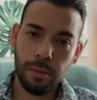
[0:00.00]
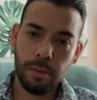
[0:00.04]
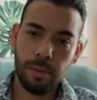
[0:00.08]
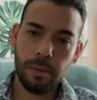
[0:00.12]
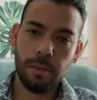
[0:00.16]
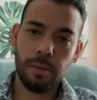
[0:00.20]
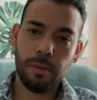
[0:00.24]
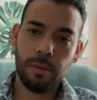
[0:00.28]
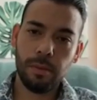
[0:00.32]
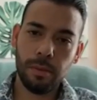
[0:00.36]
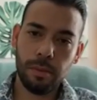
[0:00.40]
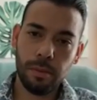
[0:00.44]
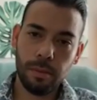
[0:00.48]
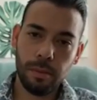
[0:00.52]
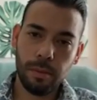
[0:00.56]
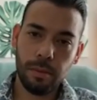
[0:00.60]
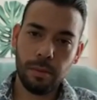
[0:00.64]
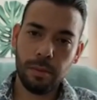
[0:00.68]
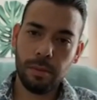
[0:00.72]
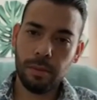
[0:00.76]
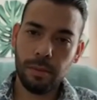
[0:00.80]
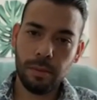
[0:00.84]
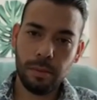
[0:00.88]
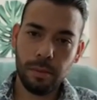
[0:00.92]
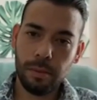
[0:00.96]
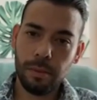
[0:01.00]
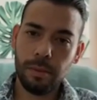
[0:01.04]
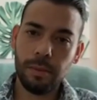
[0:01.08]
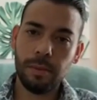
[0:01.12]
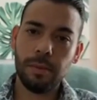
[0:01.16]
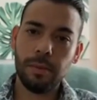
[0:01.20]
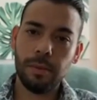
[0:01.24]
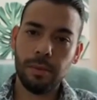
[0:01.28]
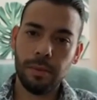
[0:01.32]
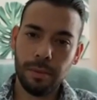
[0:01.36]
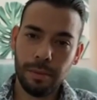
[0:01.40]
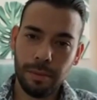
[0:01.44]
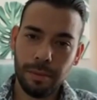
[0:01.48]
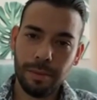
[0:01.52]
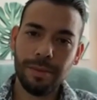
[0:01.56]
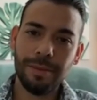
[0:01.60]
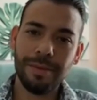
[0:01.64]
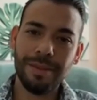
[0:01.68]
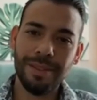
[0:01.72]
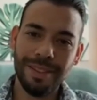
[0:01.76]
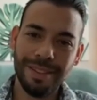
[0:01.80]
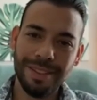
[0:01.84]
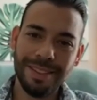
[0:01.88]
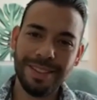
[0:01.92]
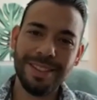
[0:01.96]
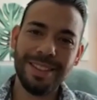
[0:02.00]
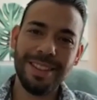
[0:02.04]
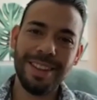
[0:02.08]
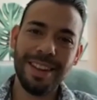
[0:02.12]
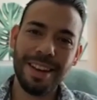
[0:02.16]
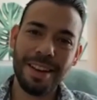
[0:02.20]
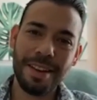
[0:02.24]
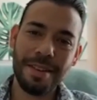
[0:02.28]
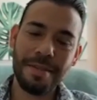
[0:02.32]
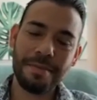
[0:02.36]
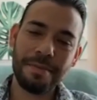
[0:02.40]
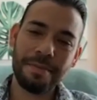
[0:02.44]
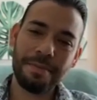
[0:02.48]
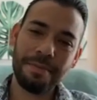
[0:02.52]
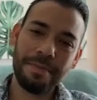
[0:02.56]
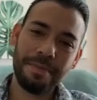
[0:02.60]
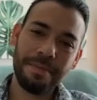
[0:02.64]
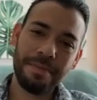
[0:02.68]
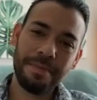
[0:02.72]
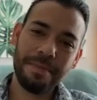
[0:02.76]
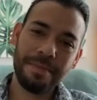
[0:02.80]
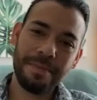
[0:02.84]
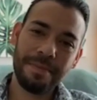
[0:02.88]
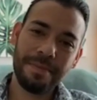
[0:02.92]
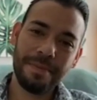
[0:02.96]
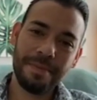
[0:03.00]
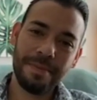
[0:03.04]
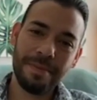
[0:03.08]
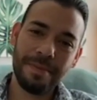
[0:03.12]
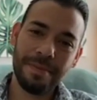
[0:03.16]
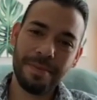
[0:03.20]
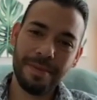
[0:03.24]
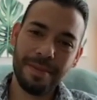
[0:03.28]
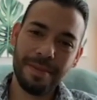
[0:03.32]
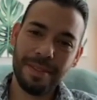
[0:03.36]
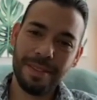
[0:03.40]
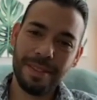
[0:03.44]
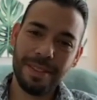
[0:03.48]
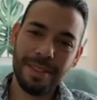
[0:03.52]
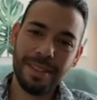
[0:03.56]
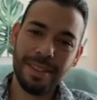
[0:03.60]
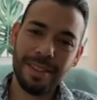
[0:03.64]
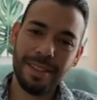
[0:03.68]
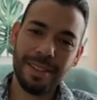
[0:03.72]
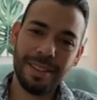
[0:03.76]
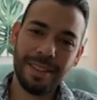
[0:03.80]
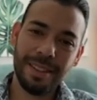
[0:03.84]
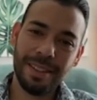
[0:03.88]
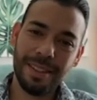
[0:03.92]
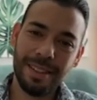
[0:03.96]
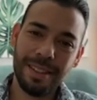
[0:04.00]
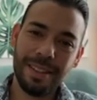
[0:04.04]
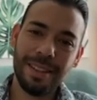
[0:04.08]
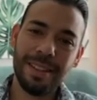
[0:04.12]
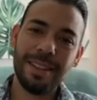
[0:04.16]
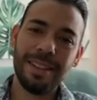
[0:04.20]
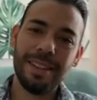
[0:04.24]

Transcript: No words are spoken by the person on screen.